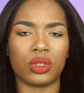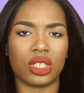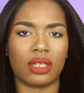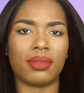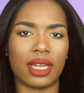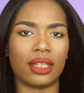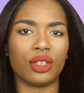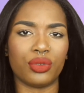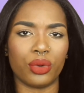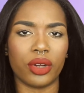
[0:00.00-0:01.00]
which is something I
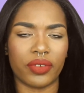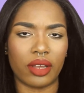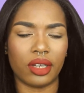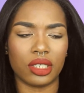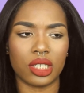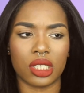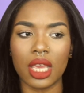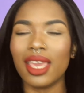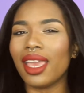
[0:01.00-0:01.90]
look for in foundations.